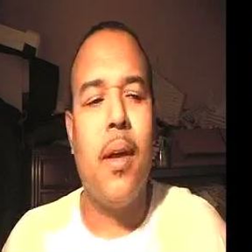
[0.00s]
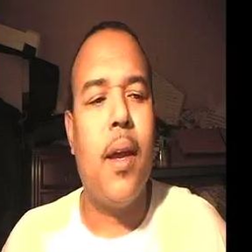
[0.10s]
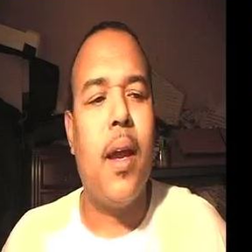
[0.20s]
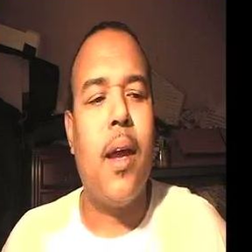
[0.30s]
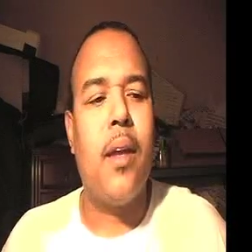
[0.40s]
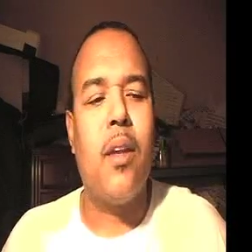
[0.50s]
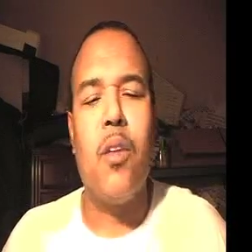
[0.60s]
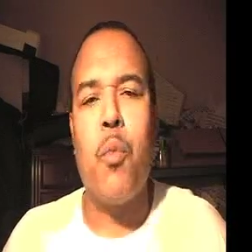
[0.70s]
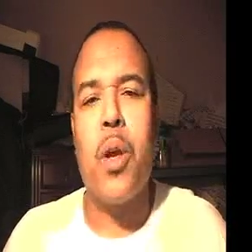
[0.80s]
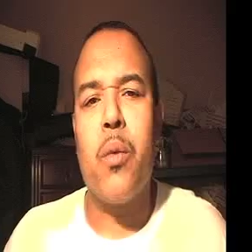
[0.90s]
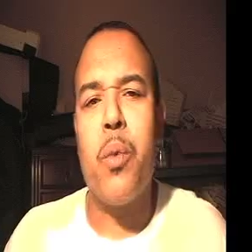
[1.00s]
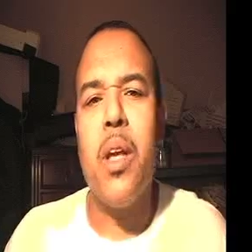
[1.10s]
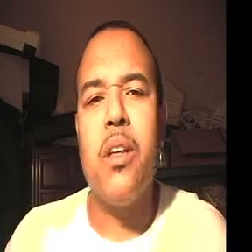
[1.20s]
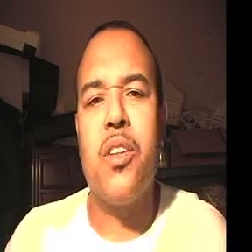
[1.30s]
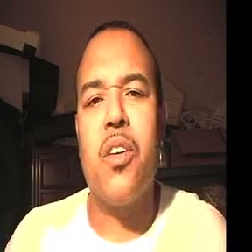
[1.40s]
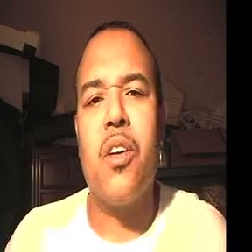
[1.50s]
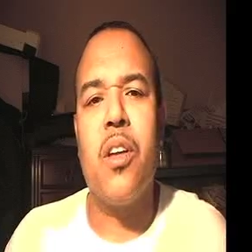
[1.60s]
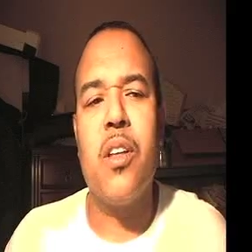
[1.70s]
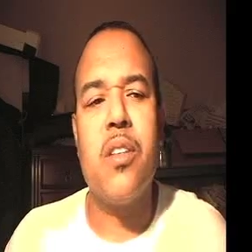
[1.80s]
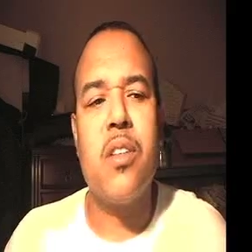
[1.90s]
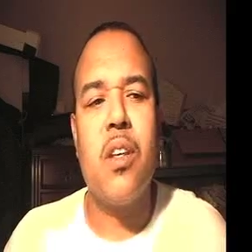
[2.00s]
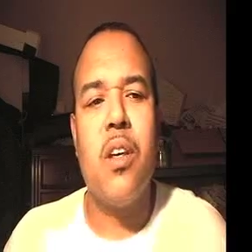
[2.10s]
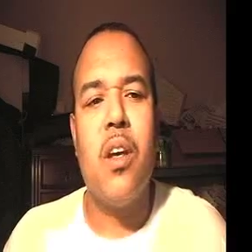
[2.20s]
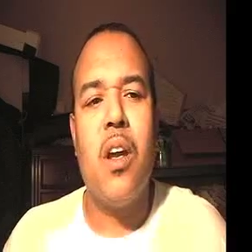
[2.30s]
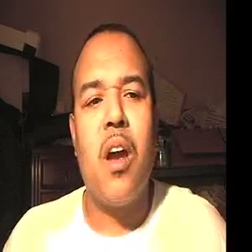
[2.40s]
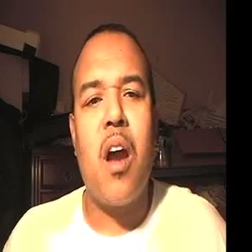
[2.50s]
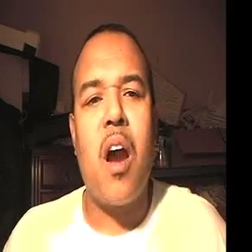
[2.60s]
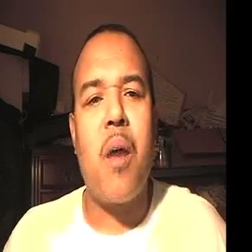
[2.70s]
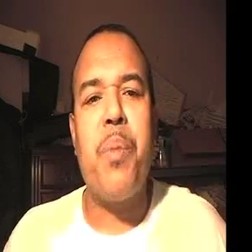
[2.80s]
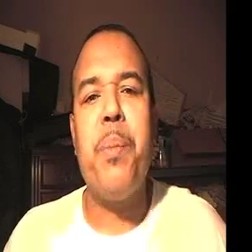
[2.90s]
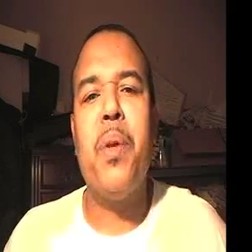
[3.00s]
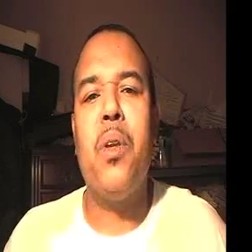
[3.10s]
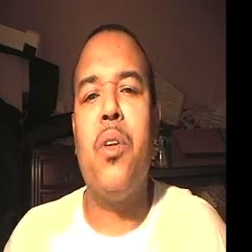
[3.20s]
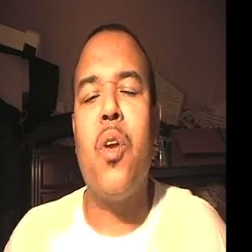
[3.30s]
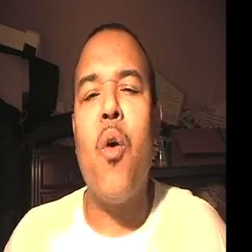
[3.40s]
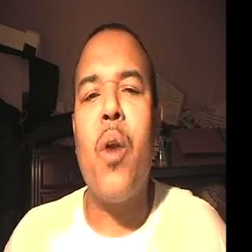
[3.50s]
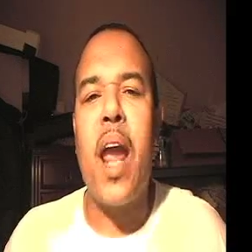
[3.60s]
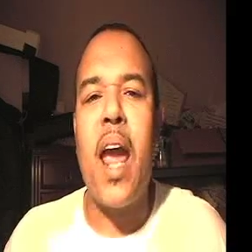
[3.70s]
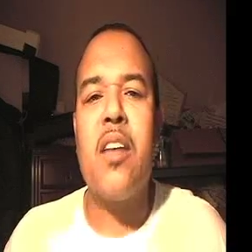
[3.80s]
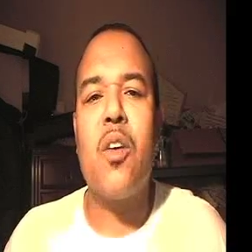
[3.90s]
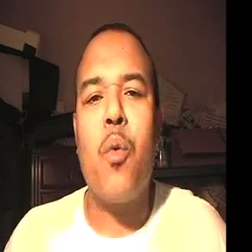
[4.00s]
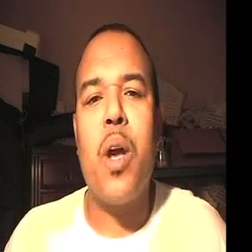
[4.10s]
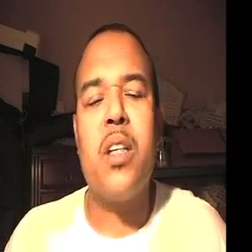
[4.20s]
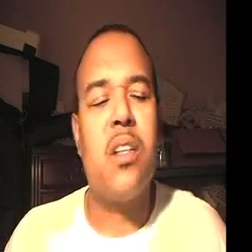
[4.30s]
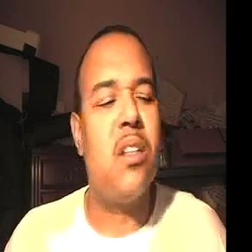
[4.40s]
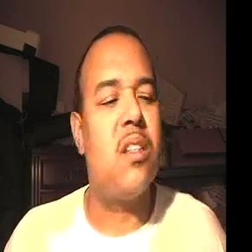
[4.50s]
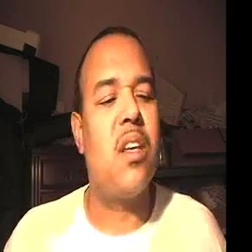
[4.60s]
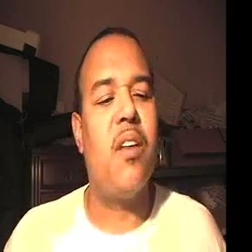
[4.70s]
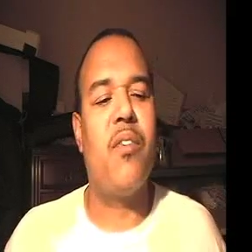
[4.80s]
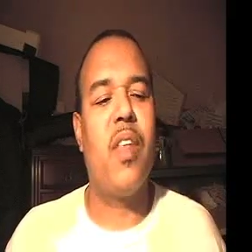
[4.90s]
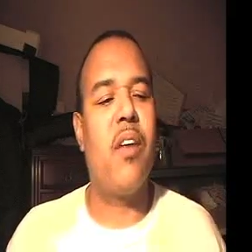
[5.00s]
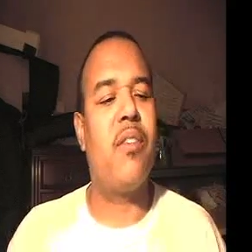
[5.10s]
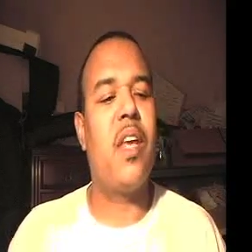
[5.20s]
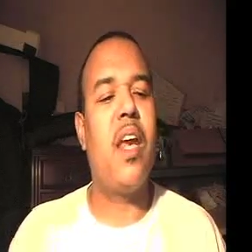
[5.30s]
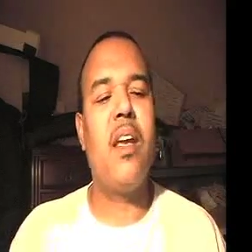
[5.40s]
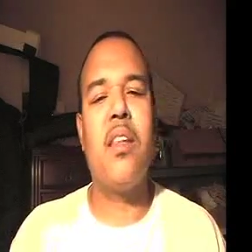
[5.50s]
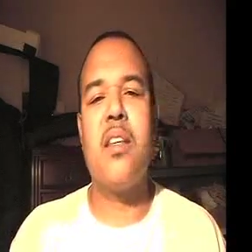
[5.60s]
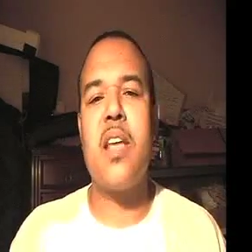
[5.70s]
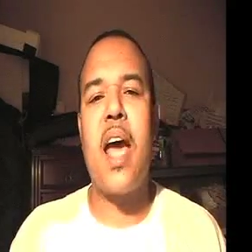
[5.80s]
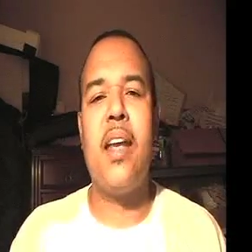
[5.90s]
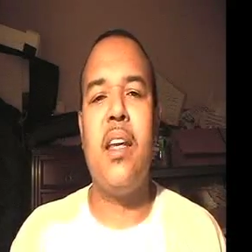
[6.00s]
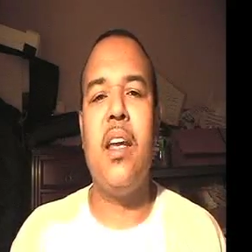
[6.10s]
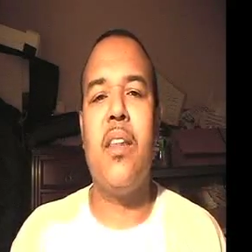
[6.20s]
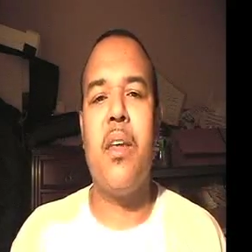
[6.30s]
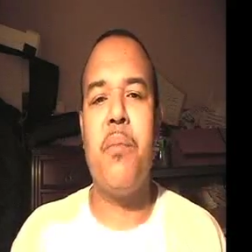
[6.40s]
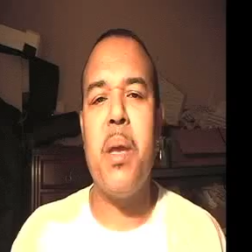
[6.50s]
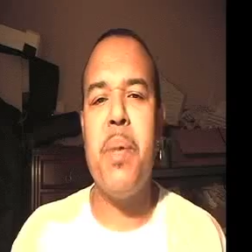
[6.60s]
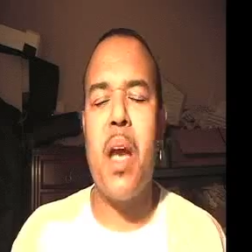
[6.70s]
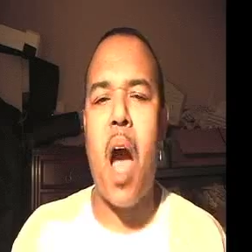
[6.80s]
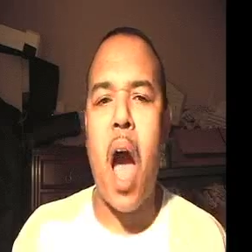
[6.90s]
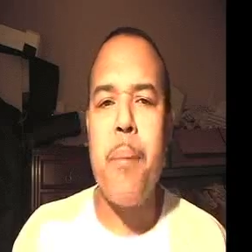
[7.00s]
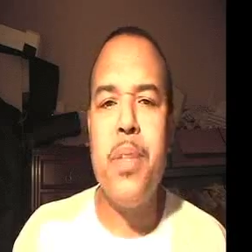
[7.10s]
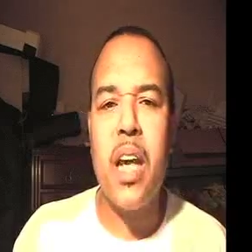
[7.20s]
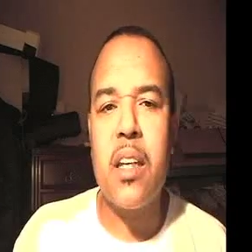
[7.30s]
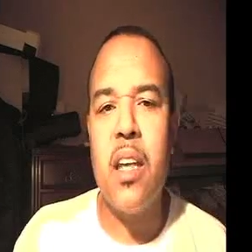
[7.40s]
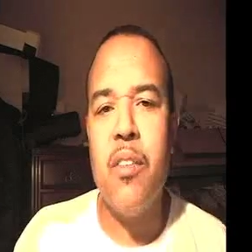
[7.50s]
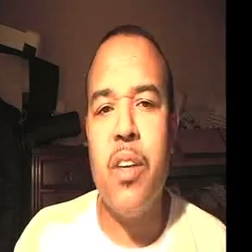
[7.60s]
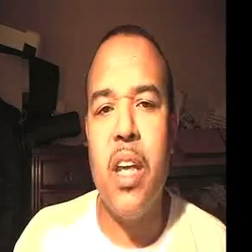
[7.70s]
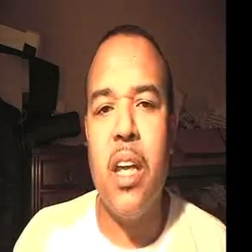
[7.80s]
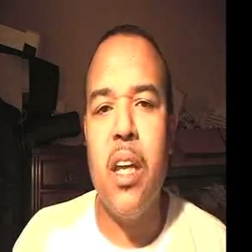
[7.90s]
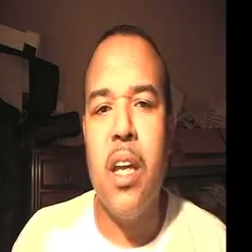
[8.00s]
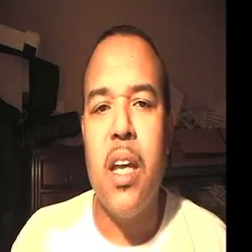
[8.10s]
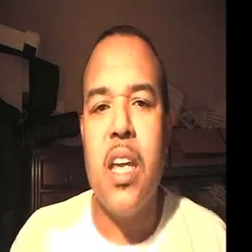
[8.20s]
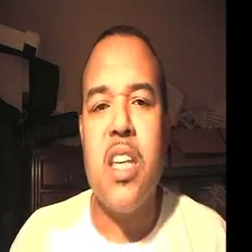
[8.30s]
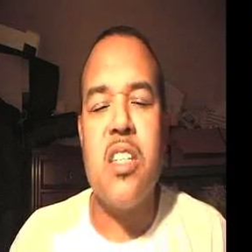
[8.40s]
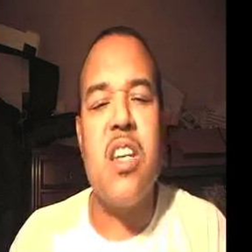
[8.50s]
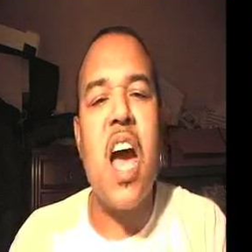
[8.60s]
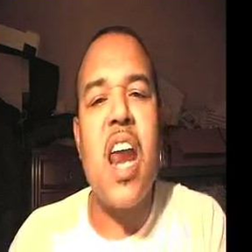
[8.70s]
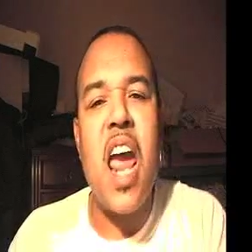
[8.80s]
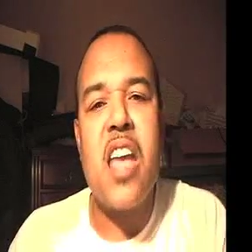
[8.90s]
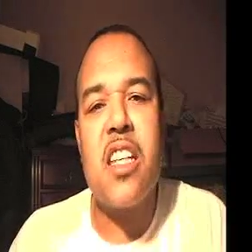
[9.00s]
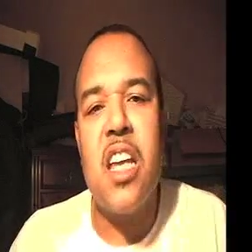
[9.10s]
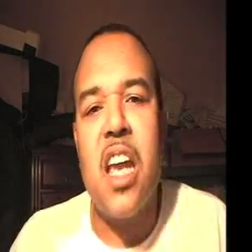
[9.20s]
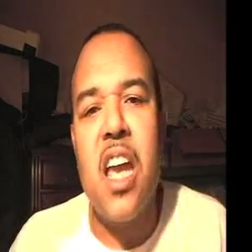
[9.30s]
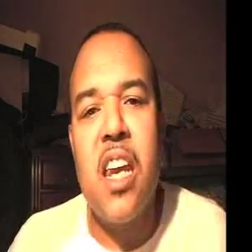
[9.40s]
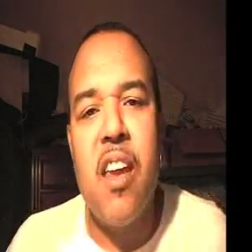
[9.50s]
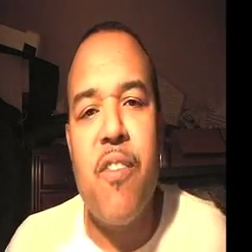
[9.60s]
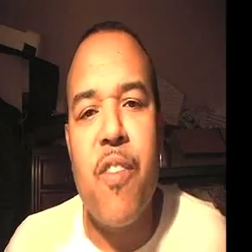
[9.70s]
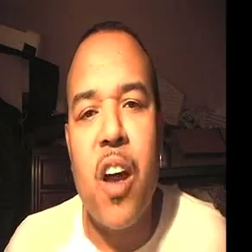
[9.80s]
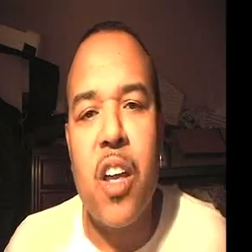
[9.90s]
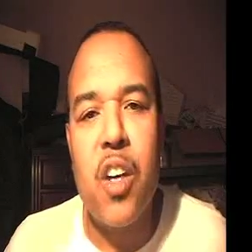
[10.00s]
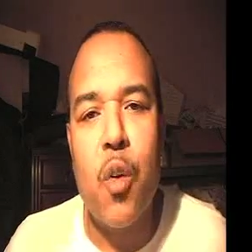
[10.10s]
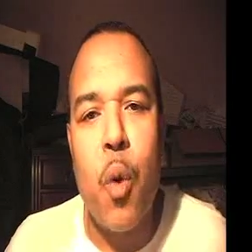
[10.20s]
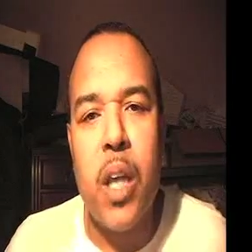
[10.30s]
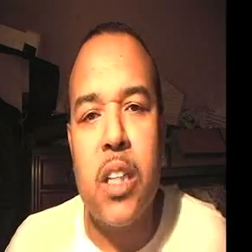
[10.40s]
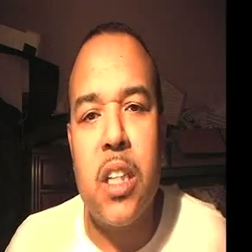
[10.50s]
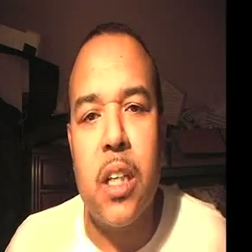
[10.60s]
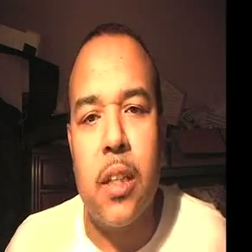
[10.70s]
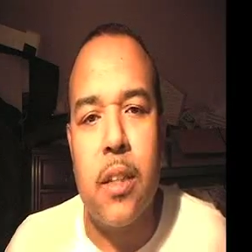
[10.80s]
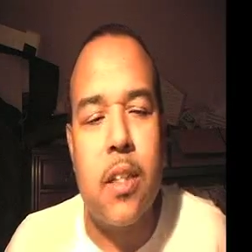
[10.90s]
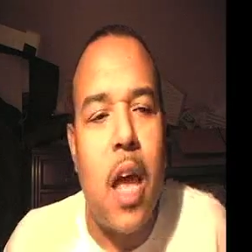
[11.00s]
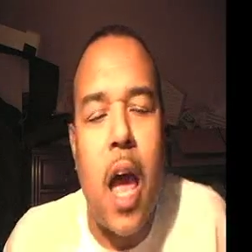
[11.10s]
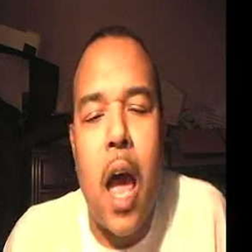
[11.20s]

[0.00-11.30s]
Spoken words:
and where the real journalists are people who don't ask questions. They've taken this idea that maybe objectivity is not asking any fucking questions.